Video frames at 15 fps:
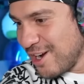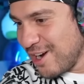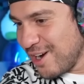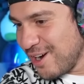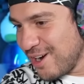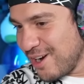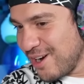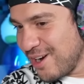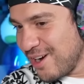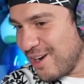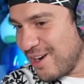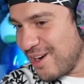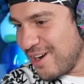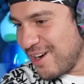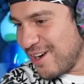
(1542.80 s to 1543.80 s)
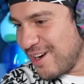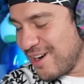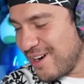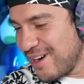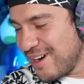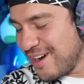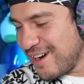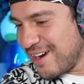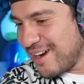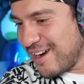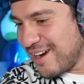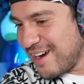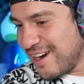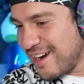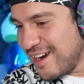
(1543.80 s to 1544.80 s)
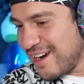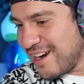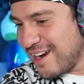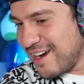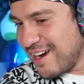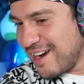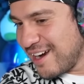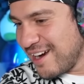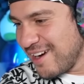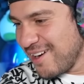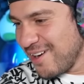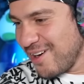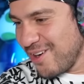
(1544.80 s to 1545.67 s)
[no speech]